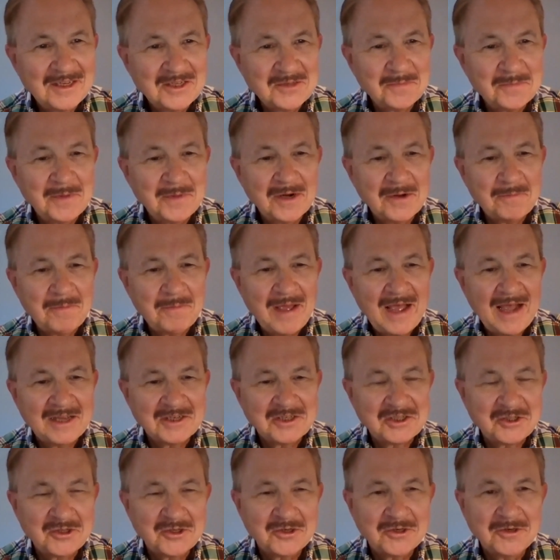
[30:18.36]
He's a
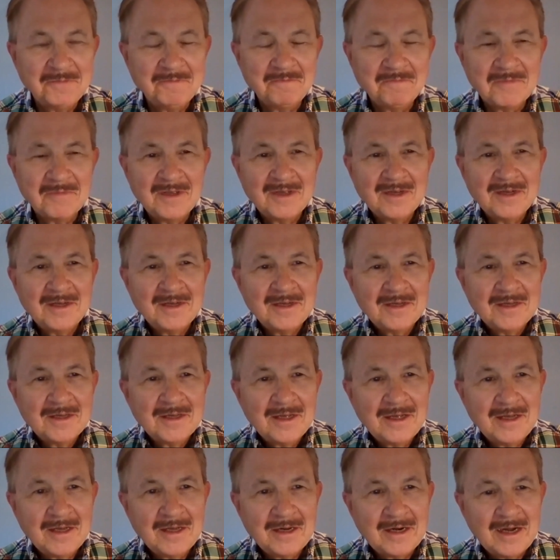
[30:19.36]
pastor,
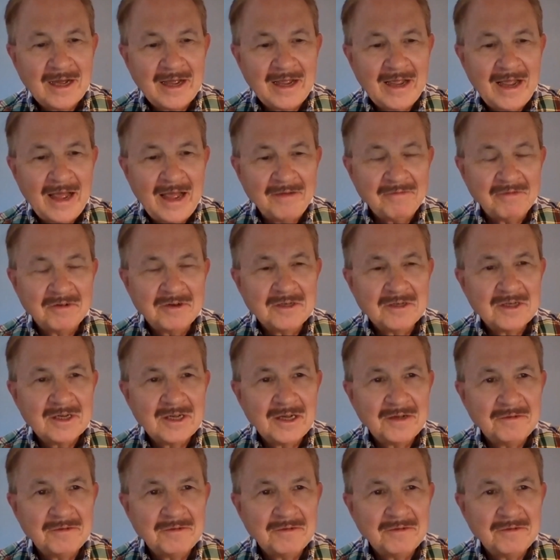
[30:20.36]
And I haven't.